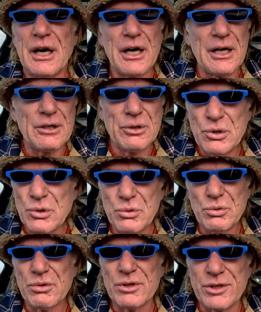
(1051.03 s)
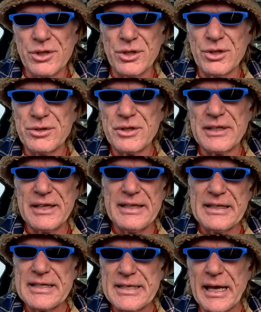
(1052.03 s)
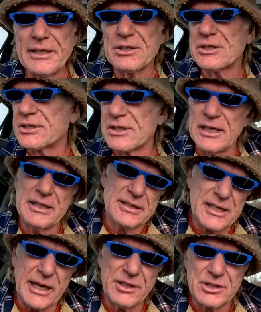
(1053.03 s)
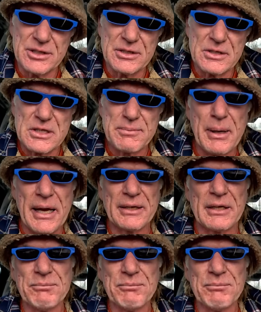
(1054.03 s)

Uh, all good intention intention spent.